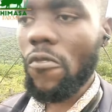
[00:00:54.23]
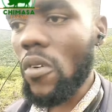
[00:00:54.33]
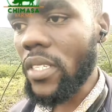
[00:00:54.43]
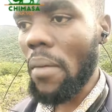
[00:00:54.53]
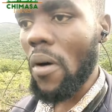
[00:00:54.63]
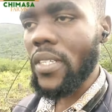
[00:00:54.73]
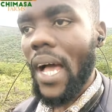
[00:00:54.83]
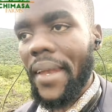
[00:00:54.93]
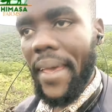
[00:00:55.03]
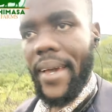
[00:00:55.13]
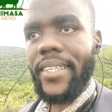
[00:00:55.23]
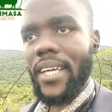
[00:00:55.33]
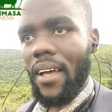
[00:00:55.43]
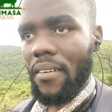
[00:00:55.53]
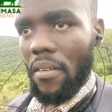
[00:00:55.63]
got about an
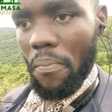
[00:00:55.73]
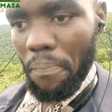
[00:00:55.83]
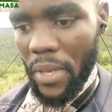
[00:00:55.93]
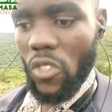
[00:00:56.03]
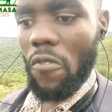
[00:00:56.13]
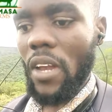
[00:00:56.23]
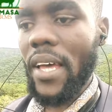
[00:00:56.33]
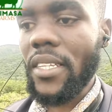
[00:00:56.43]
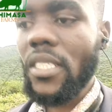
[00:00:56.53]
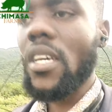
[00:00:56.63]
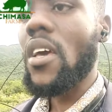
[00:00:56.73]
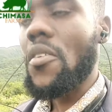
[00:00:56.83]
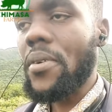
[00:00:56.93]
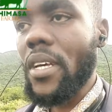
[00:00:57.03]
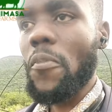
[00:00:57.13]
hectare piece of land,
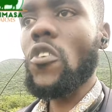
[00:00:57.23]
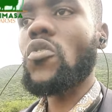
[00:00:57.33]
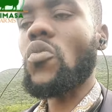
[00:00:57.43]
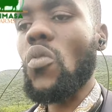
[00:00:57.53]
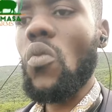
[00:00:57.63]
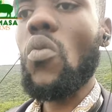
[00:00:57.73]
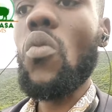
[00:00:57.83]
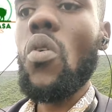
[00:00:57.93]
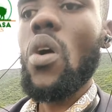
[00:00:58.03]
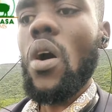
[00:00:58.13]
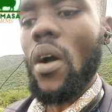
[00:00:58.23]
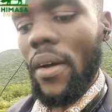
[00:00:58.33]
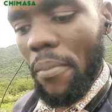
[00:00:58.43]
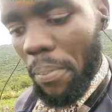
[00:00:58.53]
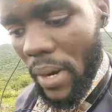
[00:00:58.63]
you're supposed to
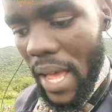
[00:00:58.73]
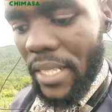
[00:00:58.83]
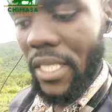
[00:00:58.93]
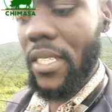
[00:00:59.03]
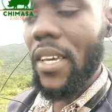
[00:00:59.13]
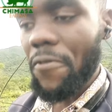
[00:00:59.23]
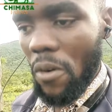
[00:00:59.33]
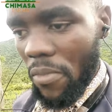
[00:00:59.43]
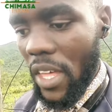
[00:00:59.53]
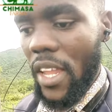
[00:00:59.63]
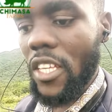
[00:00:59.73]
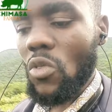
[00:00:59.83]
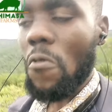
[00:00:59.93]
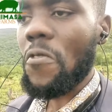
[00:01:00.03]
plant from the range of